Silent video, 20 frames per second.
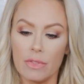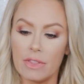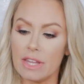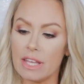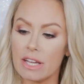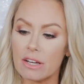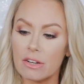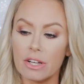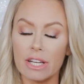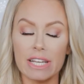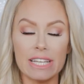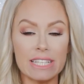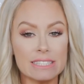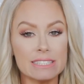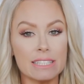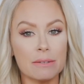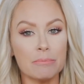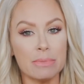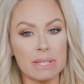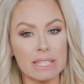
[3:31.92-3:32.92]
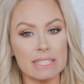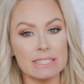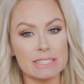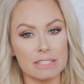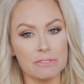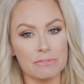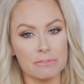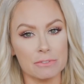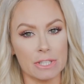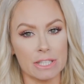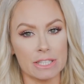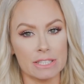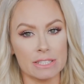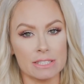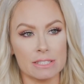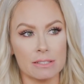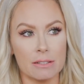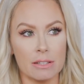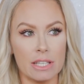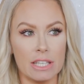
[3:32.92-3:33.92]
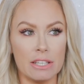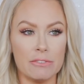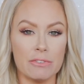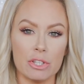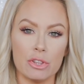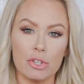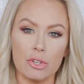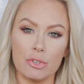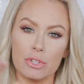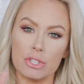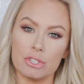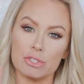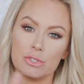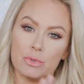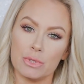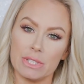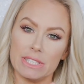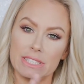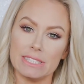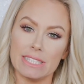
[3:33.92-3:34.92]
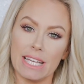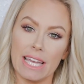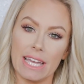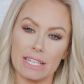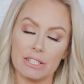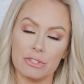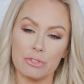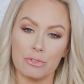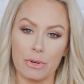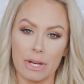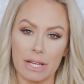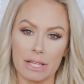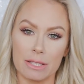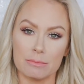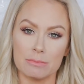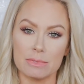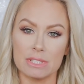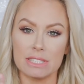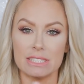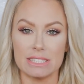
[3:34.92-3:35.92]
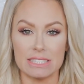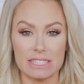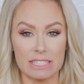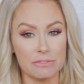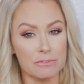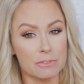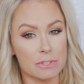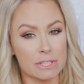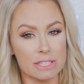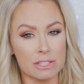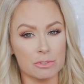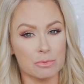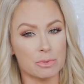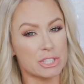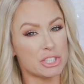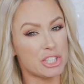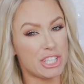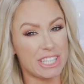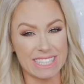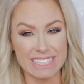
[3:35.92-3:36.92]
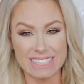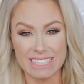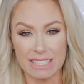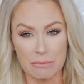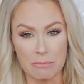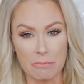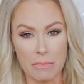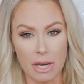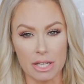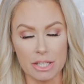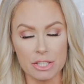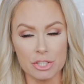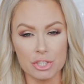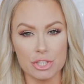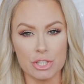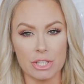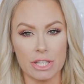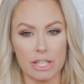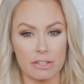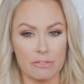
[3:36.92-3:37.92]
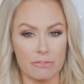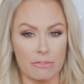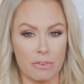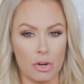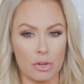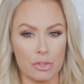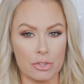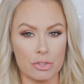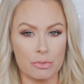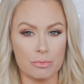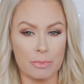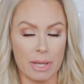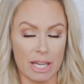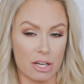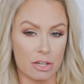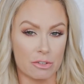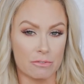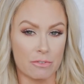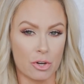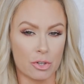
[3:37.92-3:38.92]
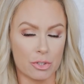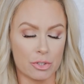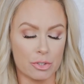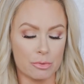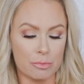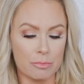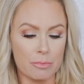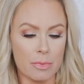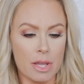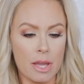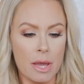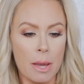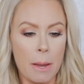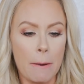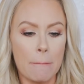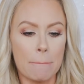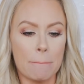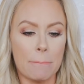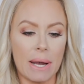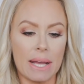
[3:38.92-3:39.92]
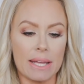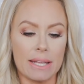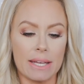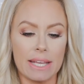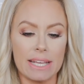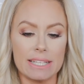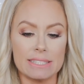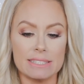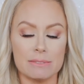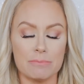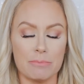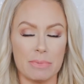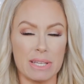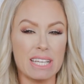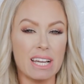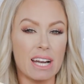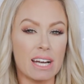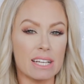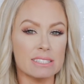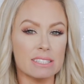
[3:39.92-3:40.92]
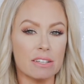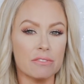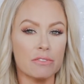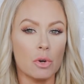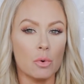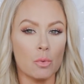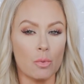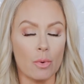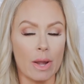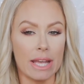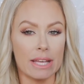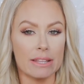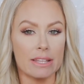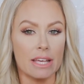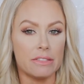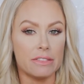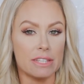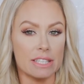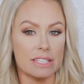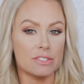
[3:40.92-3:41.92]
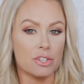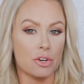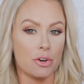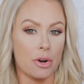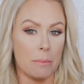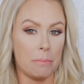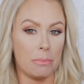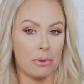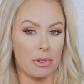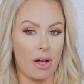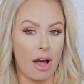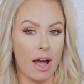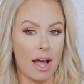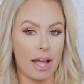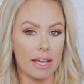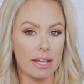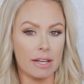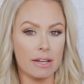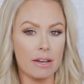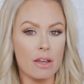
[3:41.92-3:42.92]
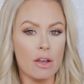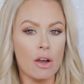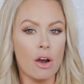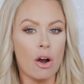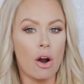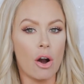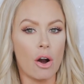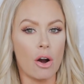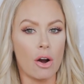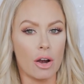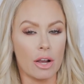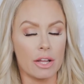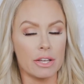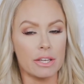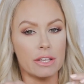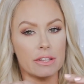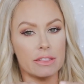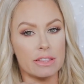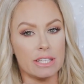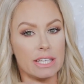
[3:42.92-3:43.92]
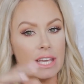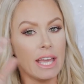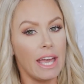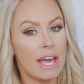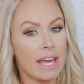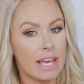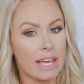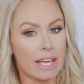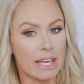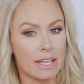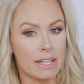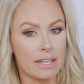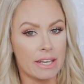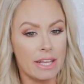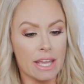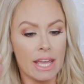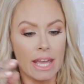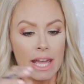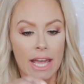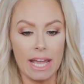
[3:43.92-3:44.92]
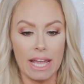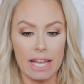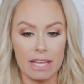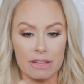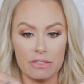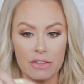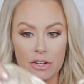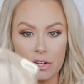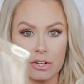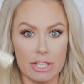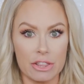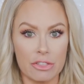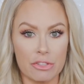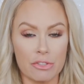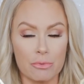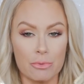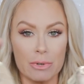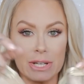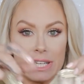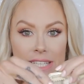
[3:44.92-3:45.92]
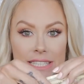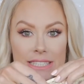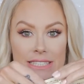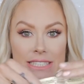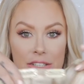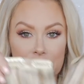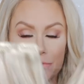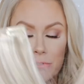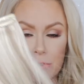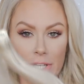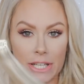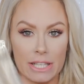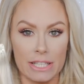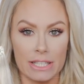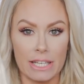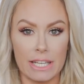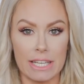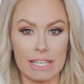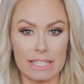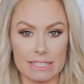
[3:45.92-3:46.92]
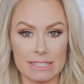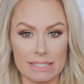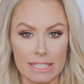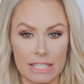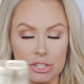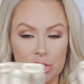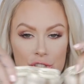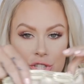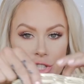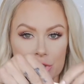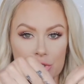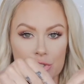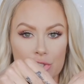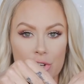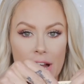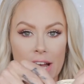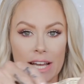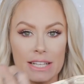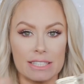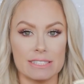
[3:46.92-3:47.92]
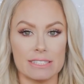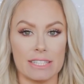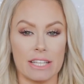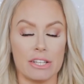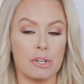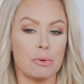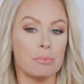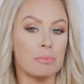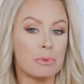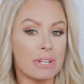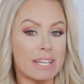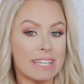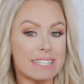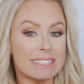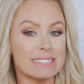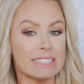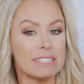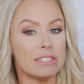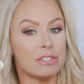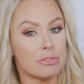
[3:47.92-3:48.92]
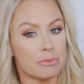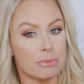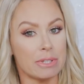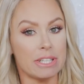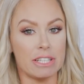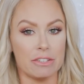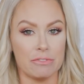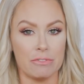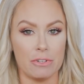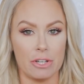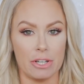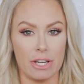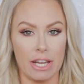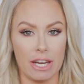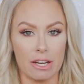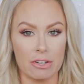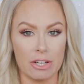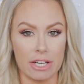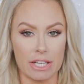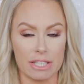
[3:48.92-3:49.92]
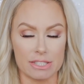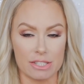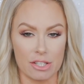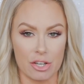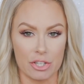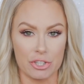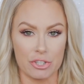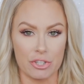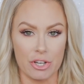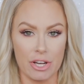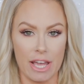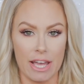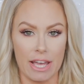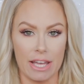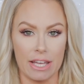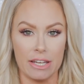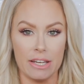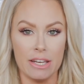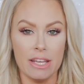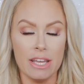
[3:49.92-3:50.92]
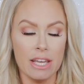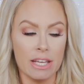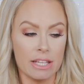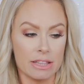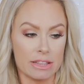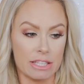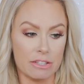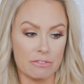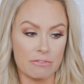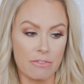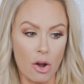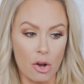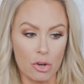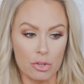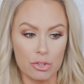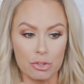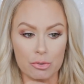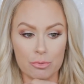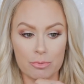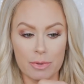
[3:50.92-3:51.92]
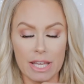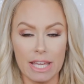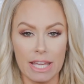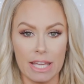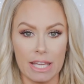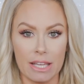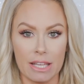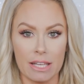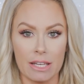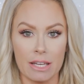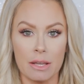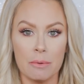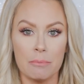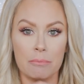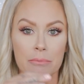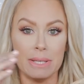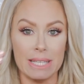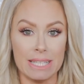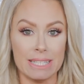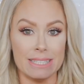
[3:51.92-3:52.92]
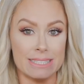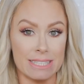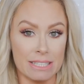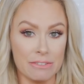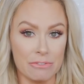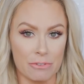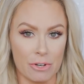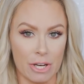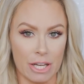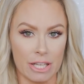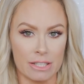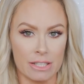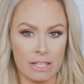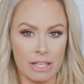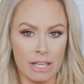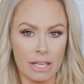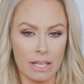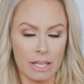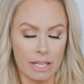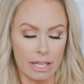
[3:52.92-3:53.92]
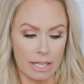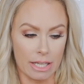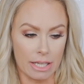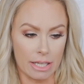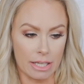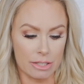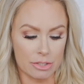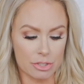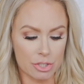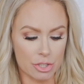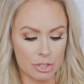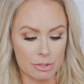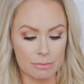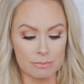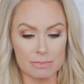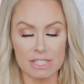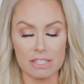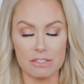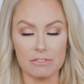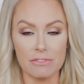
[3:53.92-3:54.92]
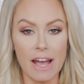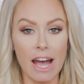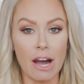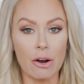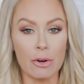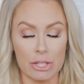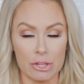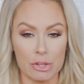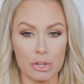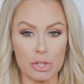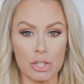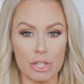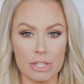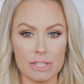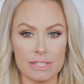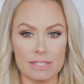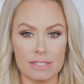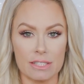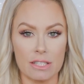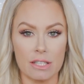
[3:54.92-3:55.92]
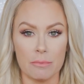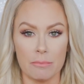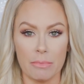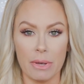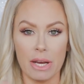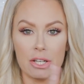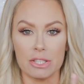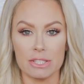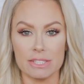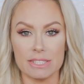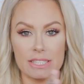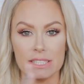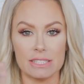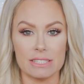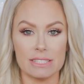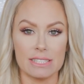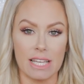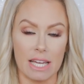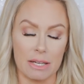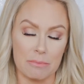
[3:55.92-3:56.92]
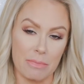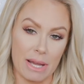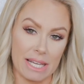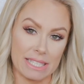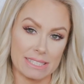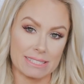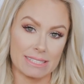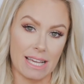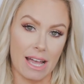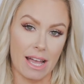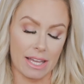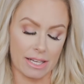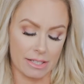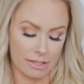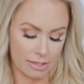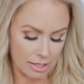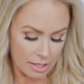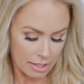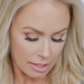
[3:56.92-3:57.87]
there is a big difference, even though there's only ten grams difference, which isn't much in volume, hair volume, but it's because of the way that these are applied on the head, and they're in three different extension tracks that are placed in three different areas on your head. The volume can be different in terms of how it looks comparison side by side,